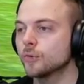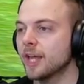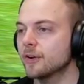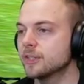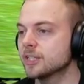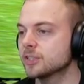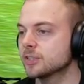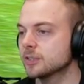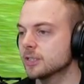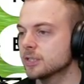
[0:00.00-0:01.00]
there, and
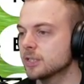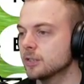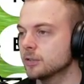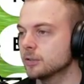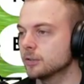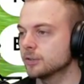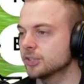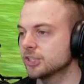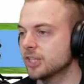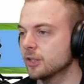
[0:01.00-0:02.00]
this this little
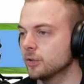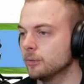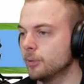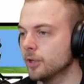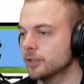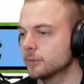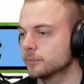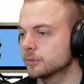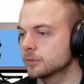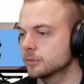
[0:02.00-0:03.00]
Skittle boy
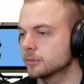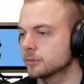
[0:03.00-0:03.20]
comes